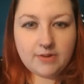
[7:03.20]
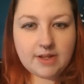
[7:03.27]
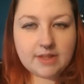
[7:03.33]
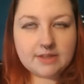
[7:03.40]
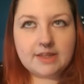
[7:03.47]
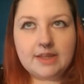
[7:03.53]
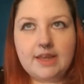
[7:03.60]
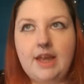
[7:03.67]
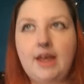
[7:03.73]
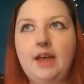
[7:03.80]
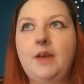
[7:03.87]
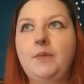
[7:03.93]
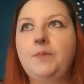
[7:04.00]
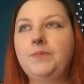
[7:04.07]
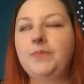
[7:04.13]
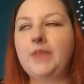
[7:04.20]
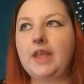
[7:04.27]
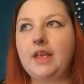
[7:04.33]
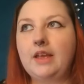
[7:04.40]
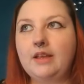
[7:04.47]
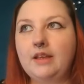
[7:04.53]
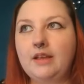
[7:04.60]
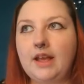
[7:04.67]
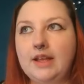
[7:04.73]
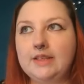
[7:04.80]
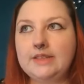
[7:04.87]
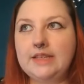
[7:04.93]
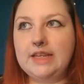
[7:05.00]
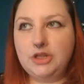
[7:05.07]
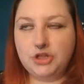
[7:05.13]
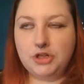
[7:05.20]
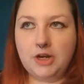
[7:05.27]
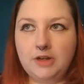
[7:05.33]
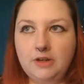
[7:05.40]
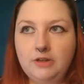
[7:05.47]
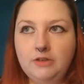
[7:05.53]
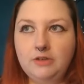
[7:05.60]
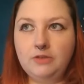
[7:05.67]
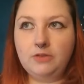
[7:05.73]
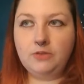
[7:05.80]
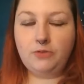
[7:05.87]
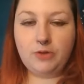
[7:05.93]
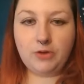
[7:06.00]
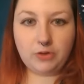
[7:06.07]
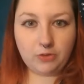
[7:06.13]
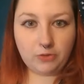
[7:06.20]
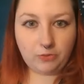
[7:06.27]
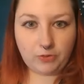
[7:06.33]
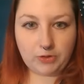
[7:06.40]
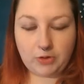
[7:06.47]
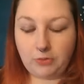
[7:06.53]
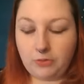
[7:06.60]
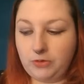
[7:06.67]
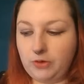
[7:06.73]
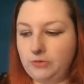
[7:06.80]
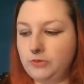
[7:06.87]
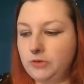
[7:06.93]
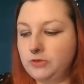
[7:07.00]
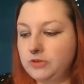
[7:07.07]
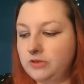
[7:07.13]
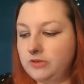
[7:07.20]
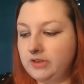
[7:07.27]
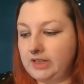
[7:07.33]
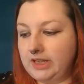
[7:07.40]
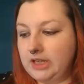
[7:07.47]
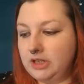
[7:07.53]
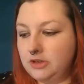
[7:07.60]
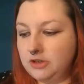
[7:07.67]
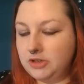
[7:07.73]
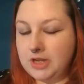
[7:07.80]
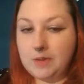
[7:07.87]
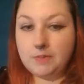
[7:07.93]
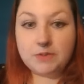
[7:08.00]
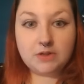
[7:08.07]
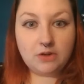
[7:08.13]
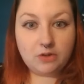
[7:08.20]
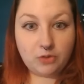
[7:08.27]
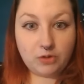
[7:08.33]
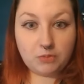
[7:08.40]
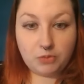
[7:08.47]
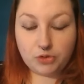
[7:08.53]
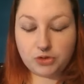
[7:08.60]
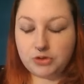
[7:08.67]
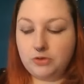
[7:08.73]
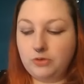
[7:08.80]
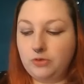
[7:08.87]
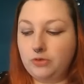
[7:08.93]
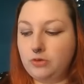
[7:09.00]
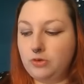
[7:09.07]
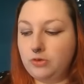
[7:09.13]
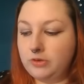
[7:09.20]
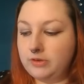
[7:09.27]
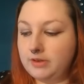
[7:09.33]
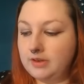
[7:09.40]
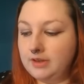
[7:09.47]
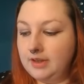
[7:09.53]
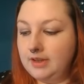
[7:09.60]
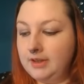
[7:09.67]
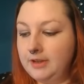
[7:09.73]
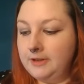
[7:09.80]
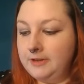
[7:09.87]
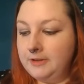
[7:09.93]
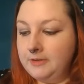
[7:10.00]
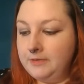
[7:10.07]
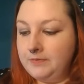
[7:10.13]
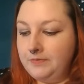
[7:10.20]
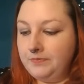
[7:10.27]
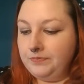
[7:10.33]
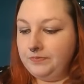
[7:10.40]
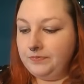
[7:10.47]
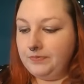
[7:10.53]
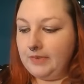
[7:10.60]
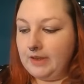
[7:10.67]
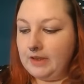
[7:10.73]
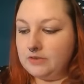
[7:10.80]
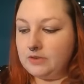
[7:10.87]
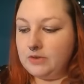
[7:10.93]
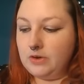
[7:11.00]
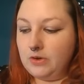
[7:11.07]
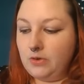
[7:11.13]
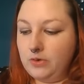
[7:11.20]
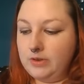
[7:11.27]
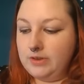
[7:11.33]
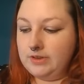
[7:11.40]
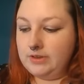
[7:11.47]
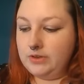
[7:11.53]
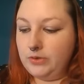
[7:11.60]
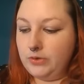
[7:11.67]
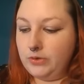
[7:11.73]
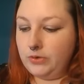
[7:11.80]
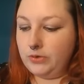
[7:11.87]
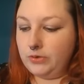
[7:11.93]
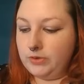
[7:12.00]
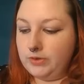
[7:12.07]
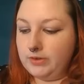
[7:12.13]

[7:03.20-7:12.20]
like a teacher for you, for your future relationships and your own emotional growth. So you're going to,